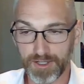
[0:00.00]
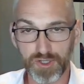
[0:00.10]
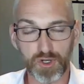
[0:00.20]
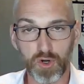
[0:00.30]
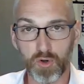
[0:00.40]

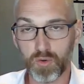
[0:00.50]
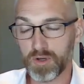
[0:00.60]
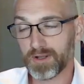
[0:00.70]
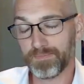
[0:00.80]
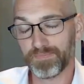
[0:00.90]
And
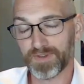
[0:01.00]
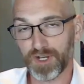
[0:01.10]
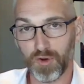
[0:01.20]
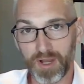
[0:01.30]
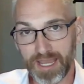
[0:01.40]
so
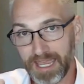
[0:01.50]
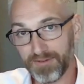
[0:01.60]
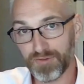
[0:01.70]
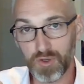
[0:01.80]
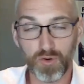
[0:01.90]
you know,
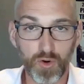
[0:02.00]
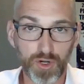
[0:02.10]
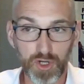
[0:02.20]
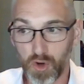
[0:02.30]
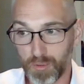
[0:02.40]
if you're
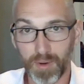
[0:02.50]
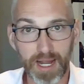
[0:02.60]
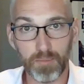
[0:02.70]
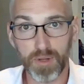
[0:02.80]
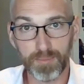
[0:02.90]
going to go and
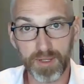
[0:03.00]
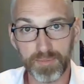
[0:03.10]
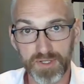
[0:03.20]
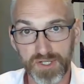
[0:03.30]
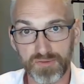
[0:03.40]
buy a
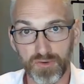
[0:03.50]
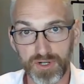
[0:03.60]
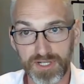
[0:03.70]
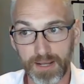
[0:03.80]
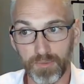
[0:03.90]
plumbing business,
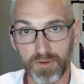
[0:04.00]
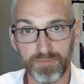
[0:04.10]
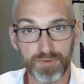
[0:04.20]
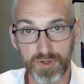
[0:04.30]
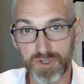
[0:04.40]
for
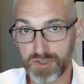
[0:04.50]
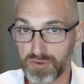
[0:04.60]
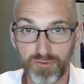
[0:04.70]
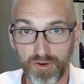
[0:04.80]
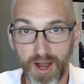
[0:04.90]
example, there's
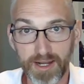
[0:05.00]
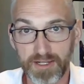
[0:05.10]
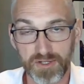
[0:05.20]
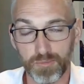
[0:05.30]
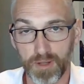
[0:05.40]
two
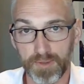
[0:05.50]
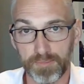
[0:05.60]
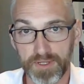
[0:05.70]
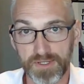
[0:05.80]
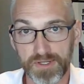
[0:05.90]
varieties of
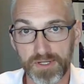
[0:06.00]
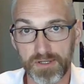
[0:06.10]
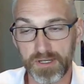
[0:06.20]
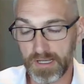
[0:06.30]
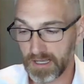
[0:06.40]
plumbing
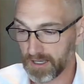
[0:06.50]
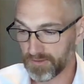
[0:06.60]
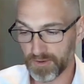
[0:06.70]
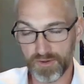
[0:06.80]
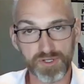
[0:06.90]
businesses.
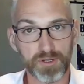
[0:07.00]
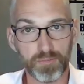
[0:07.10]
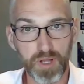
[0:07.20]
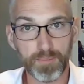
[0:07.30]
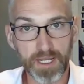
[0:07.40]
There's the
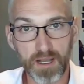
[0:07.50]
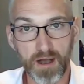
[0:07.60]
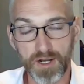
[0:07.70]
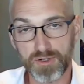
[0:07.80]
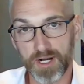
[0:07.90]
plumbing
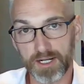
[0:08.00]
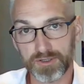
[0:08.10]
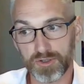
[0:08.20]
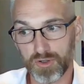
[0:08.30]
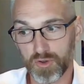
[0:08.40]

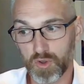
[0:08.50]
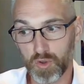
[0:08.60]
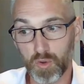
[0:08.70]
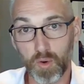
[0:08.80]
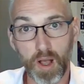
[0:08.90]
contractor
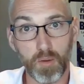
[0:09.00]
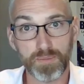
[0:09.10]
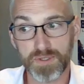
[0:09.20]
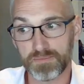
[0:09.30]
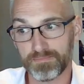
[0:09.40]
who
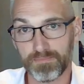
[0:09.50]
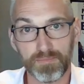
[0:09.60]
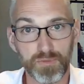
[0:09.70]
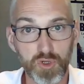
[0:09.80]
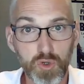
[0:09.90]
helps
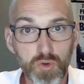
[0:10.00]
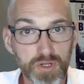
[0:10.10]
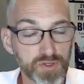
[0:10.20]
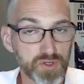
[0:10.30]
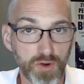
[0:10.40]
new
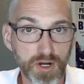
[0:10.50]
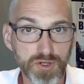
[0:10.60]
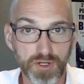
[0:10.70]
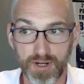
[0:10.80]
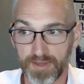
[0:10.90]

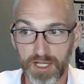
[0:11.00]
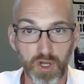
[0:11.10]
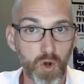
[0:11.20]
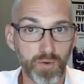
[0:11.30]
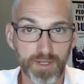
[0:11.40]
construction and they
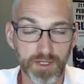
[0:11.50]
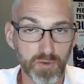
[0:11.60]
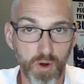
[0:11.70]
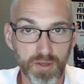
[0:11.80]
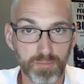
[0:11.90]
go and they
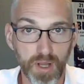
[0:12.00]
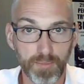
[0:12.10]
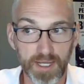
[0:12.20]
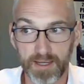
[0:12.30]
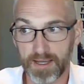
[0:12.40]
do all the
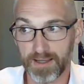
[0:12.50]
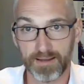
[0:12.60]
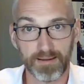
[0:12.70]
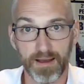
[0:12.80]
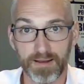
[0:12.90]
plumbing
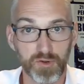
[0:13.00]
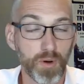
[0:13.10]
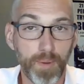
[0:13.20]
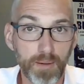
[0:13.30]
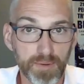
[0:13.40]
in a
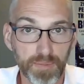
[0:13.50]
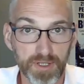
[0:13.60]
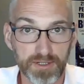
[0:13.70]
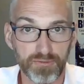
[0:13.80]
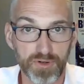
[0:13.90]
new apartment
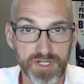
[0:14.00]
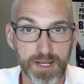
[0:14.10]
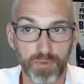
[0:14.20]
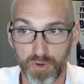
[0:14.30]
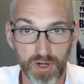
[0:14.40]
building, for
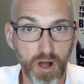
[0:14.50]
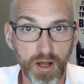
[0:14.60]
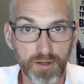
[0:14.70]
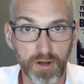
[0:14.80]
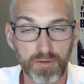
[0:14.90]
example, or a
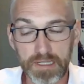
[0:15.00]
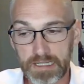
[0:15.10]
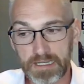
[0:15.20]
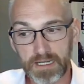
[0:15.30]
condo.